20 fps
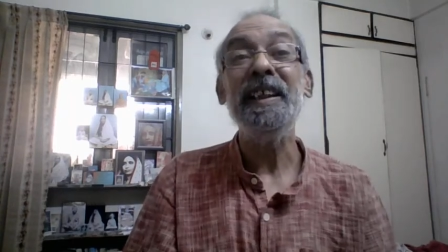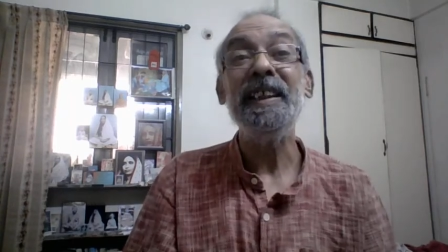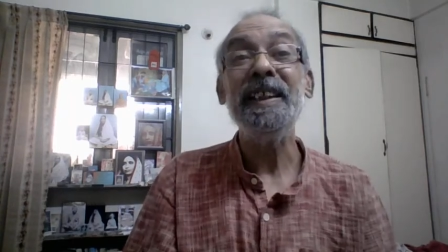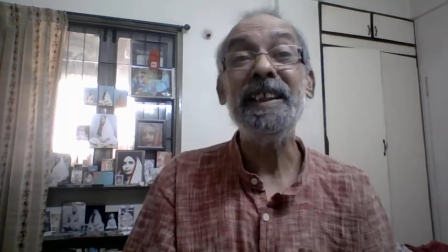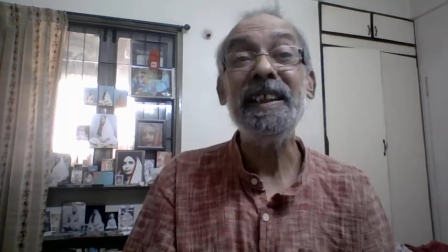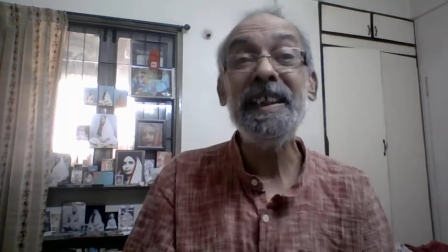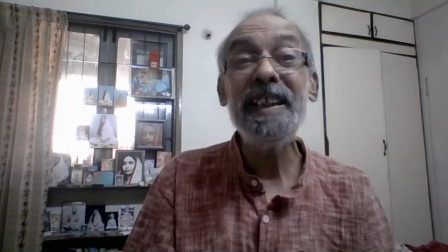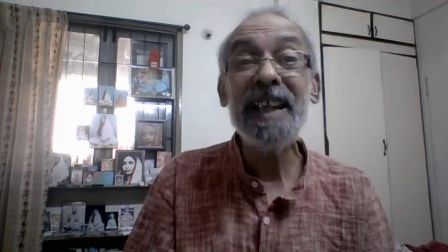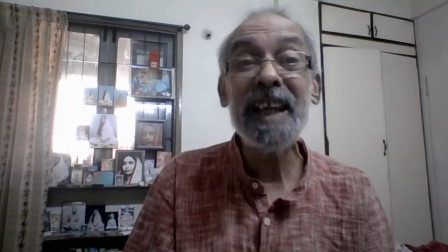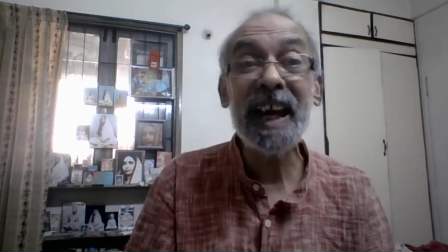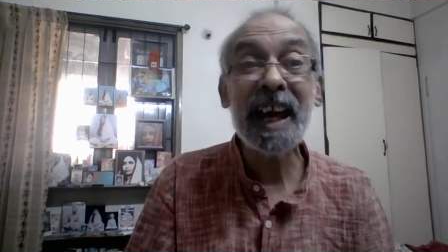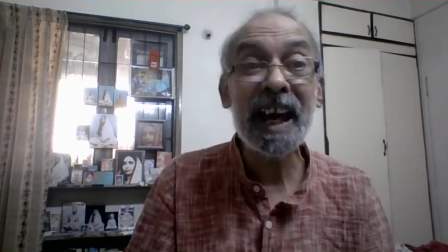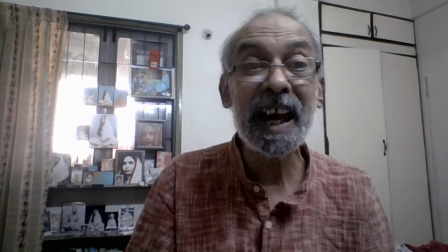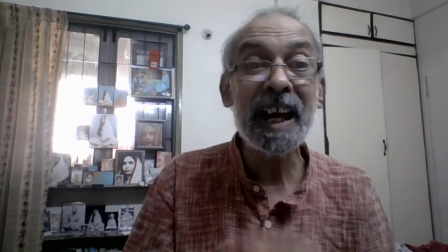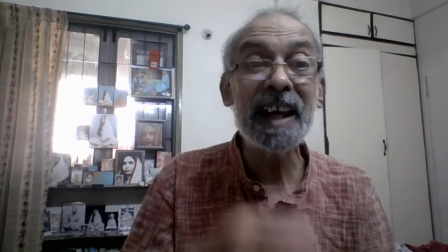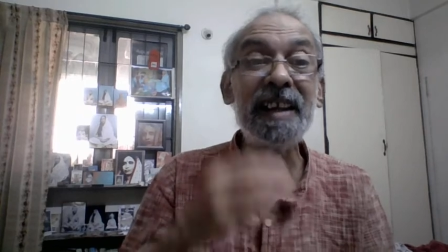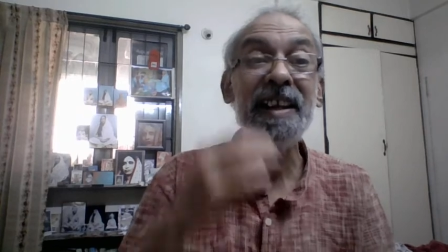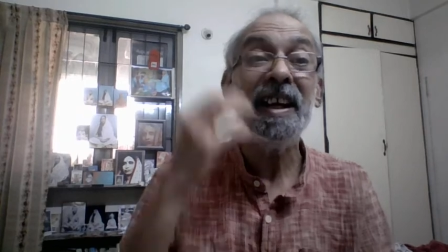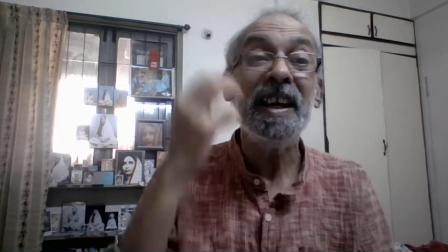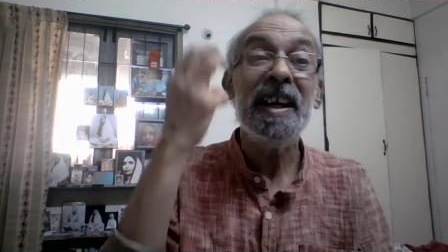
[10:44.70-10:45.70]
he
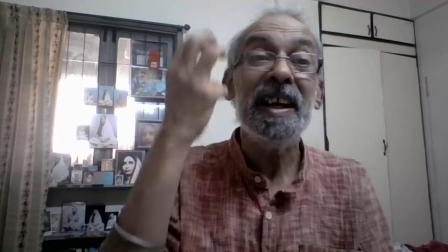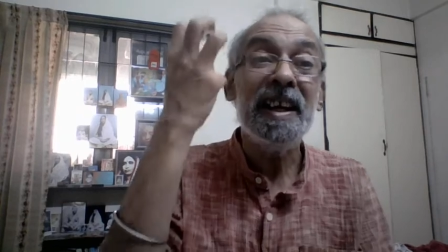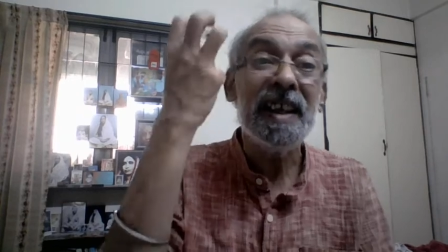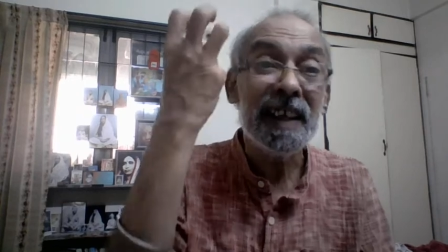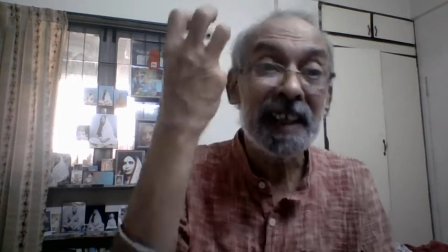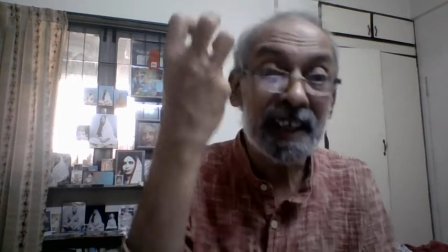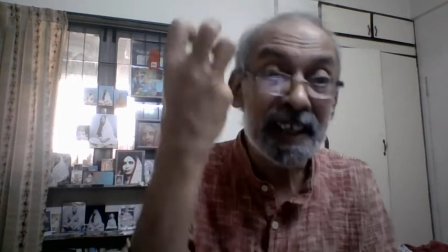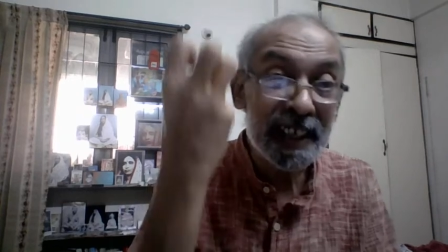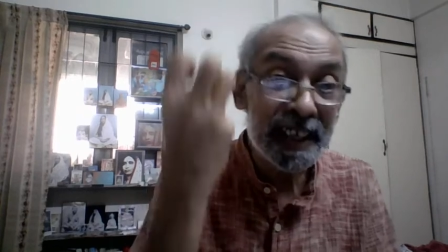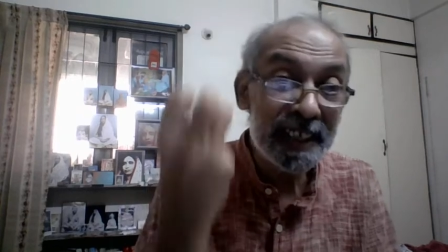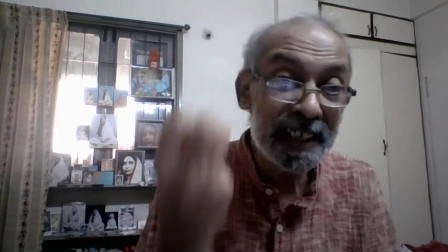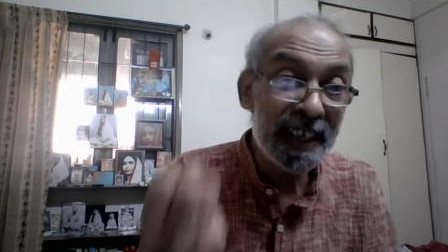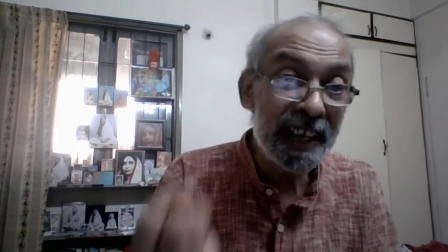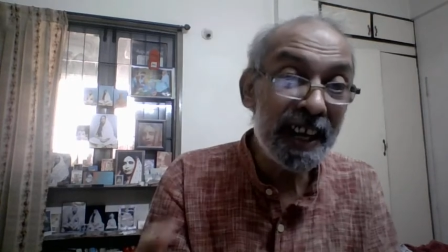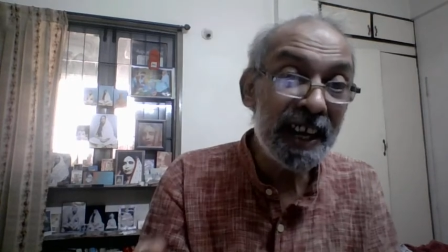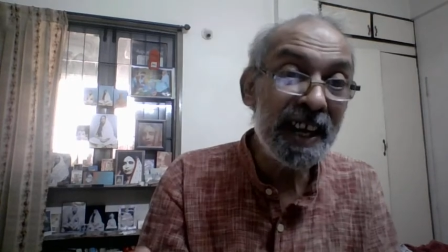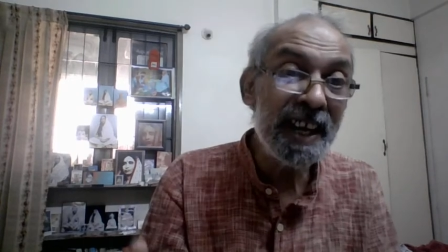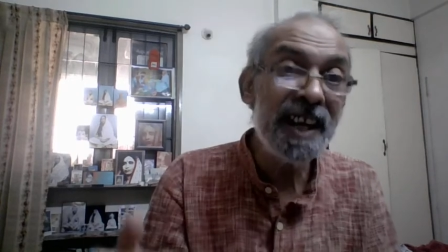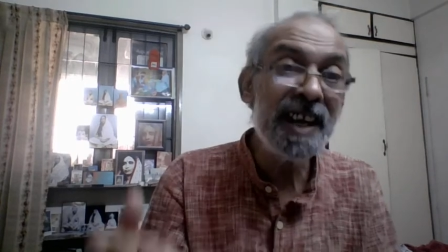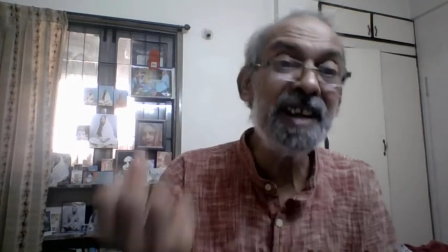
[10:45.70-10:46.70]
had
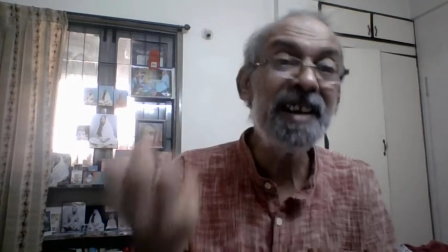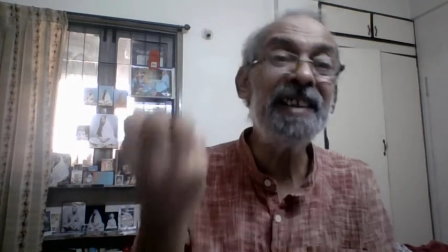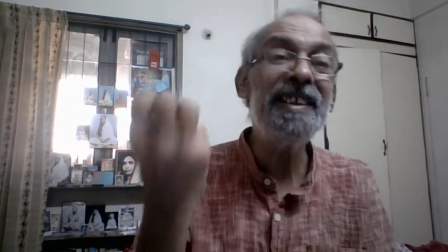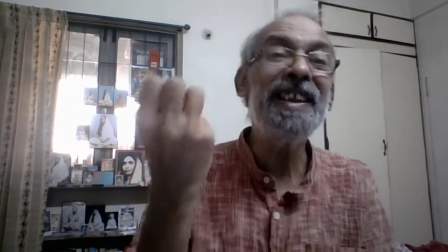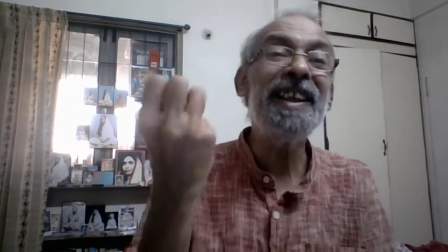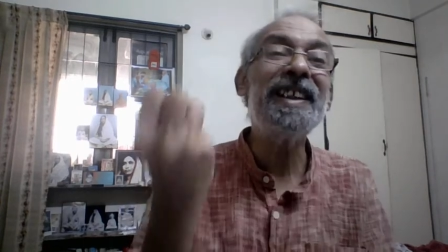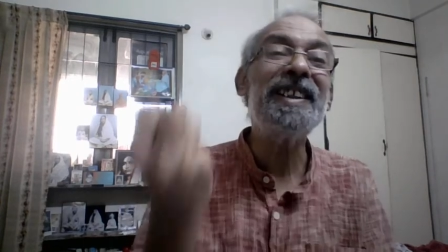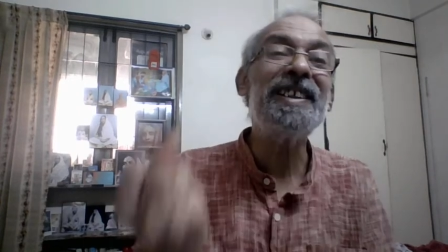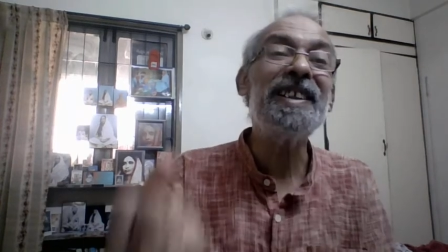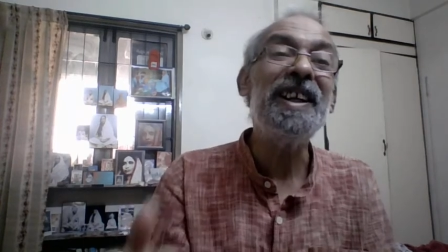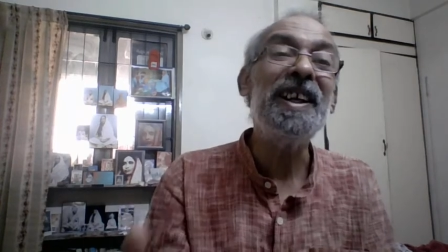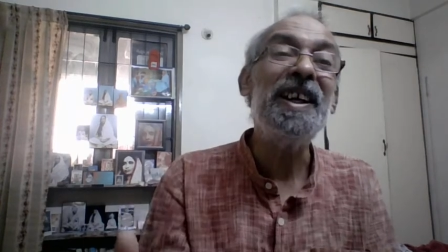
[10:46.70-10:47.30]
retained that